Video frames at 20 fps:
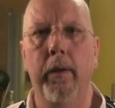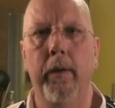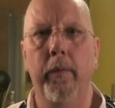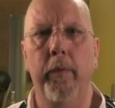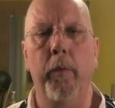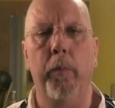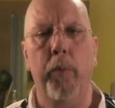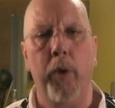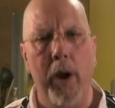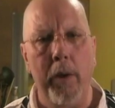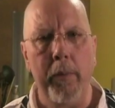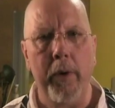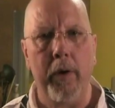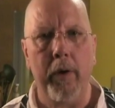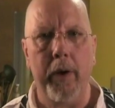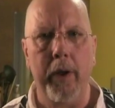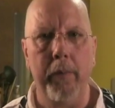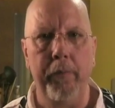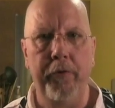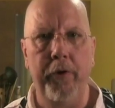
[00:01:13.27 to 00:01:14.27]
The
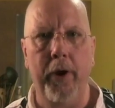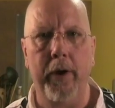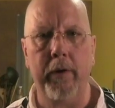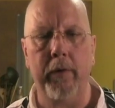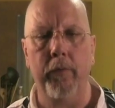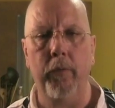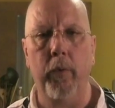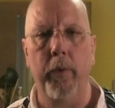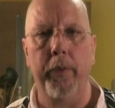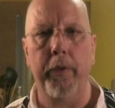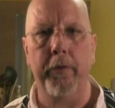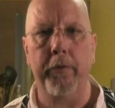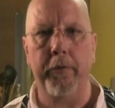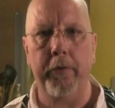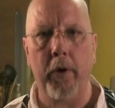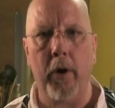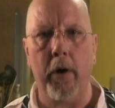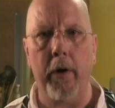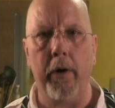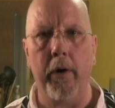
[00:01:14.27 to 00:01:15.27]
primary objective with a
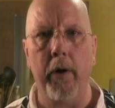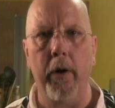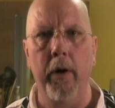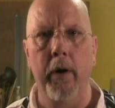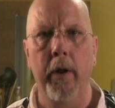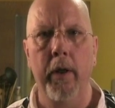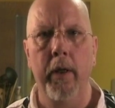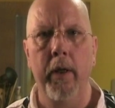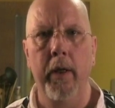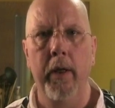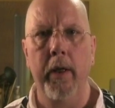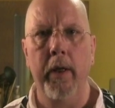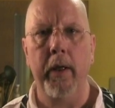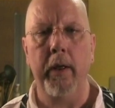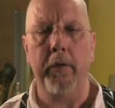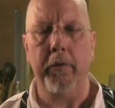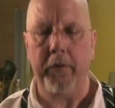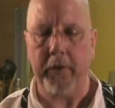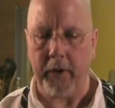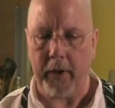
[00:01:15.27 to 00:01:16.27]
starter
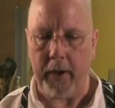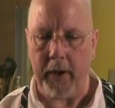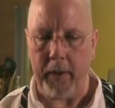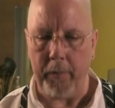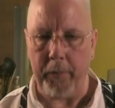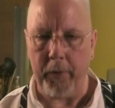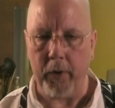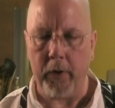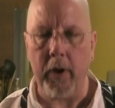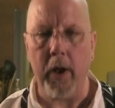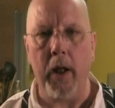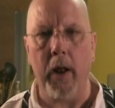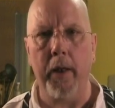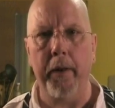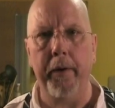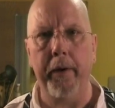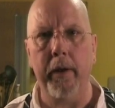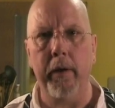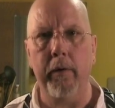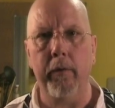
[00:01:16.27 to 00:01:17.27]
is to keep your
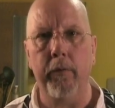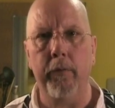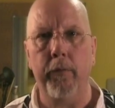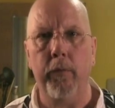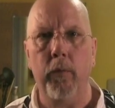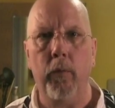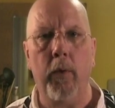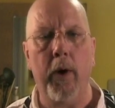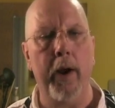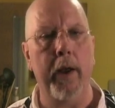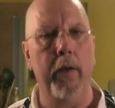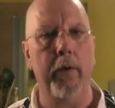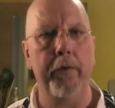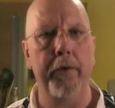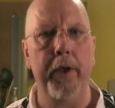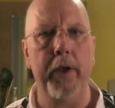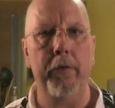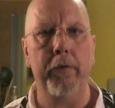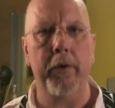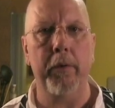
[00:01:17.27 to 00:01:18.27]
colony of wild
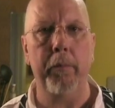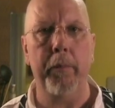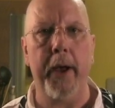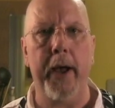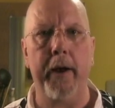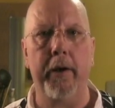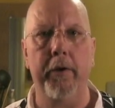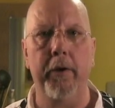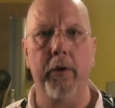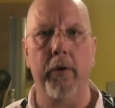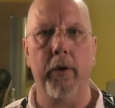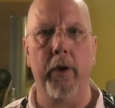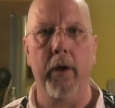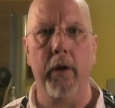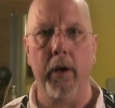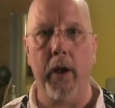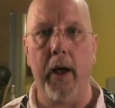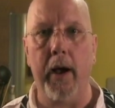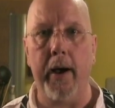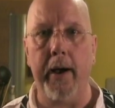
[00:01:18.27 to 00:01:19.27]
yeast and bacteria
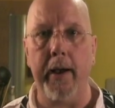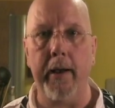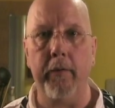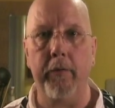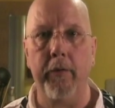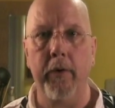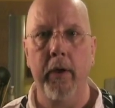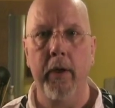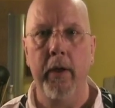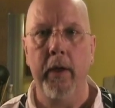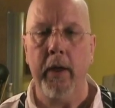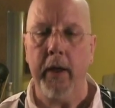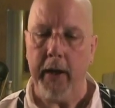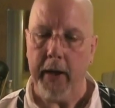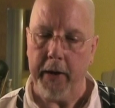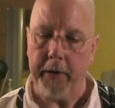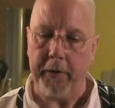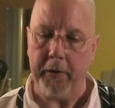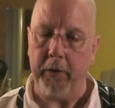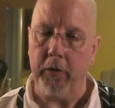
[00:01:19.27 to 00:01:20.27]
alive
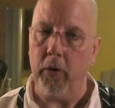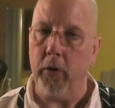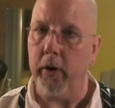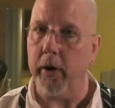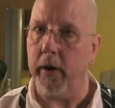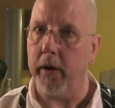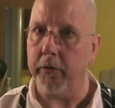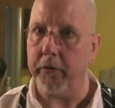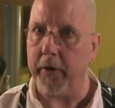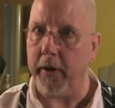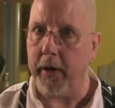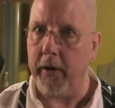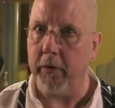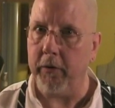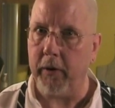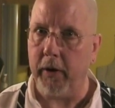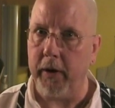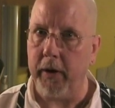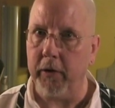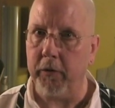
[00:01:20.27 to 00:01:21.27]
and to do it as
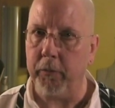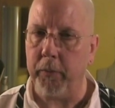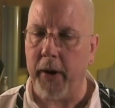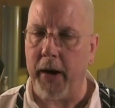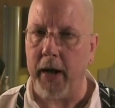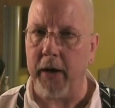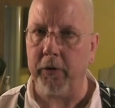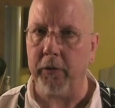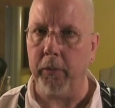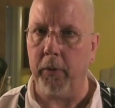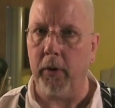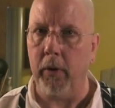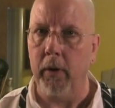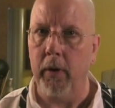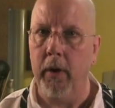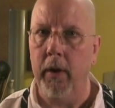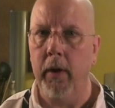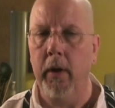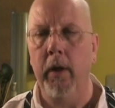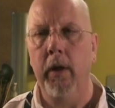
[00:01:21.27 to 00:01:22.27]
easily as possible.
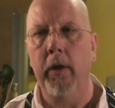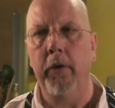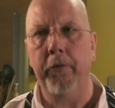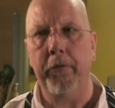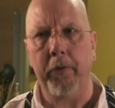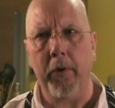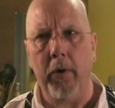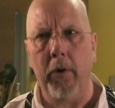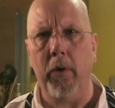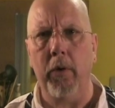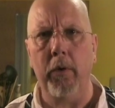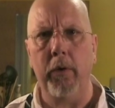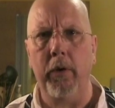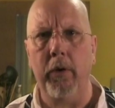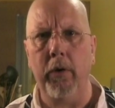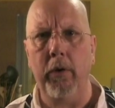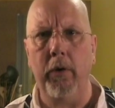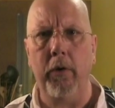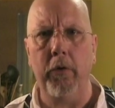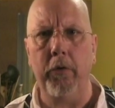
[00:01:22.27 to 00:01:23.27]
So you
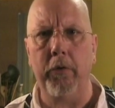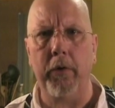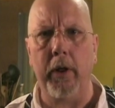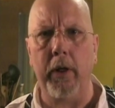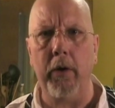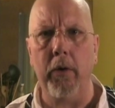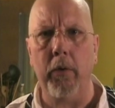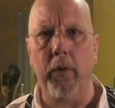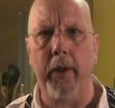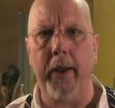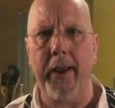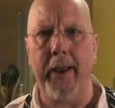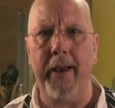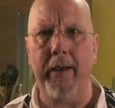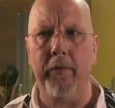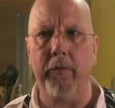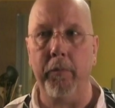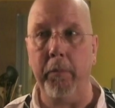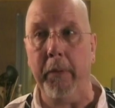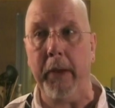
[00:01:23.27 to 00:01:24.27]
usually only
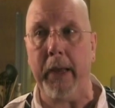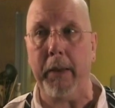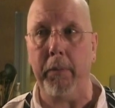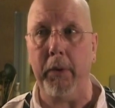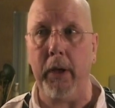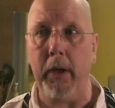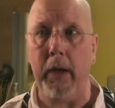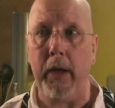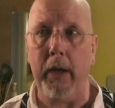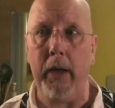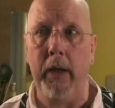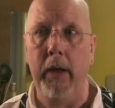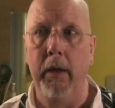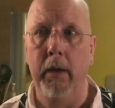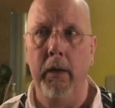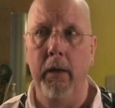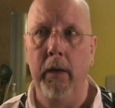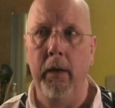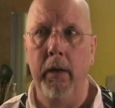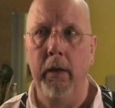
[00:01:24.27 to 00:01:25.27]
have maybe
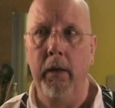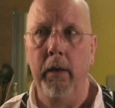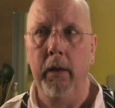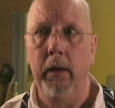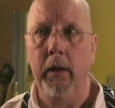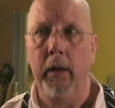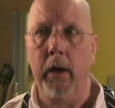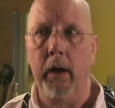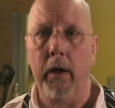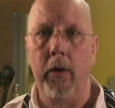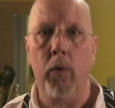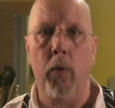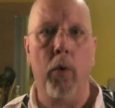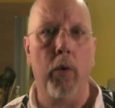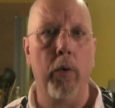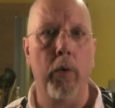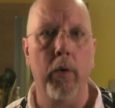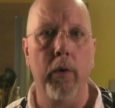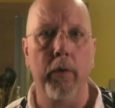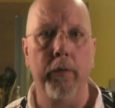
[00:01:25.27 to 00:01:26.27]
a
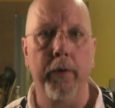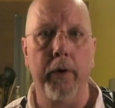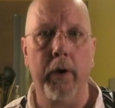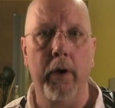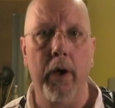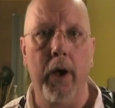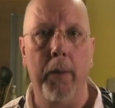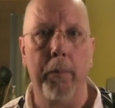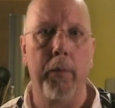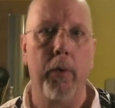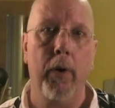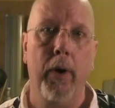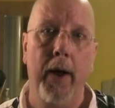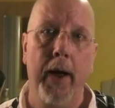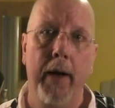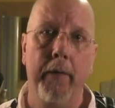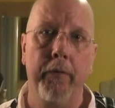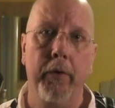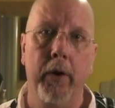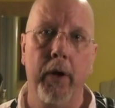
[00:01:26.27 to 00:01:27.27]
quarter of a cup or a
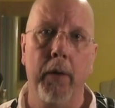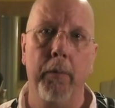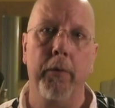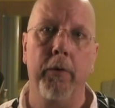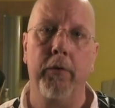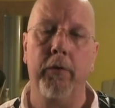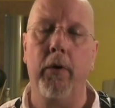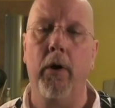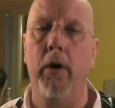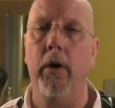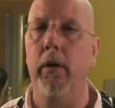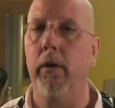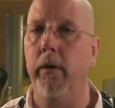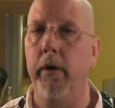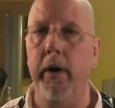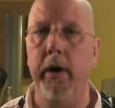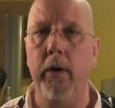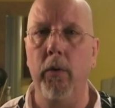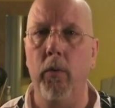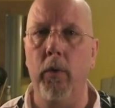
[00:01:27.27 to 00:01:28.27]
half a cup of starter
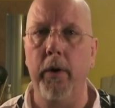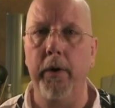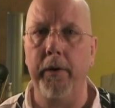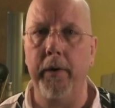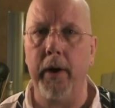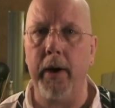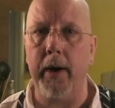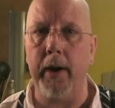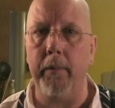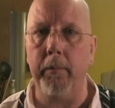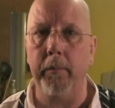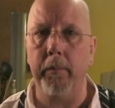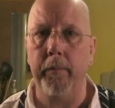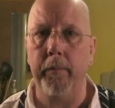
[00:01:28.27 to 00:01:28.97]
at any one time.